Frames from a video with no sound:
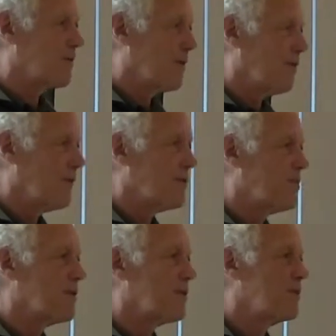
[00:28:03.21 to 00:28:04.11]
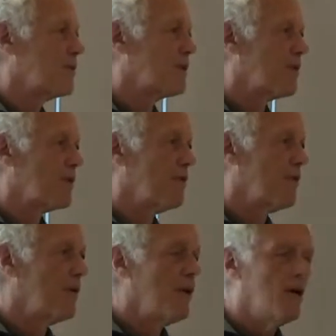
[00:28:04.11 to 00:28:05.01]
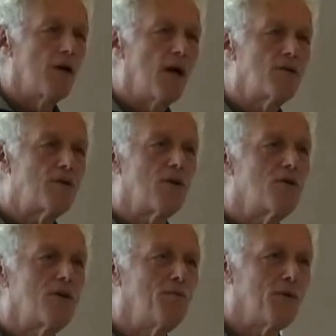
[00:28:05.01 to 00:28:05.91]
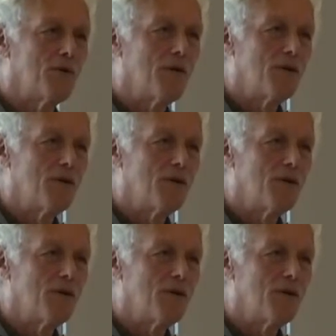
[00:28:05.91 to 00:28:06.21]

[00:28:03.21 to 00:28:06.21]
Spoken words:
and the first person says what they've heard. That's so simple.